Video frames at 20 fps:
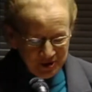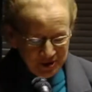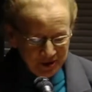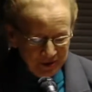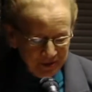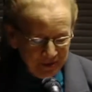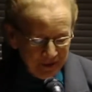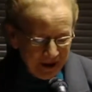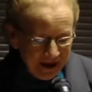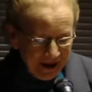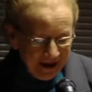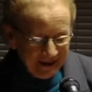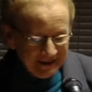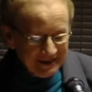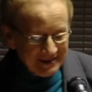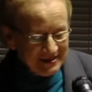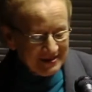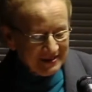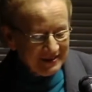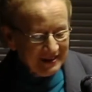to
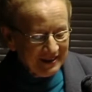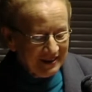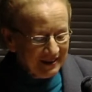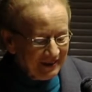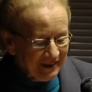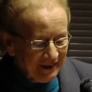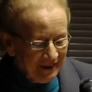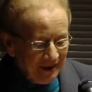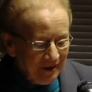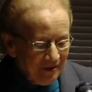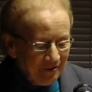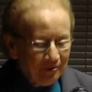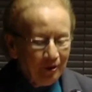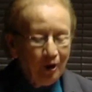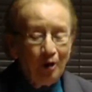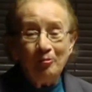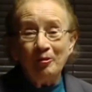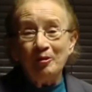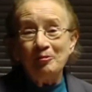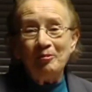end the
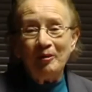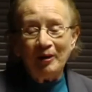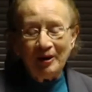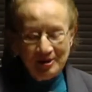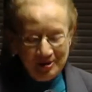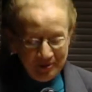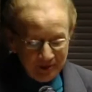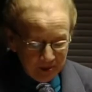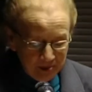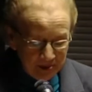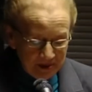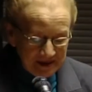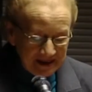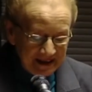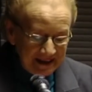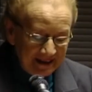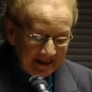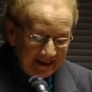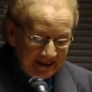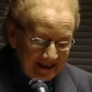formal part of the
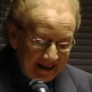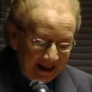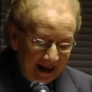proceedings,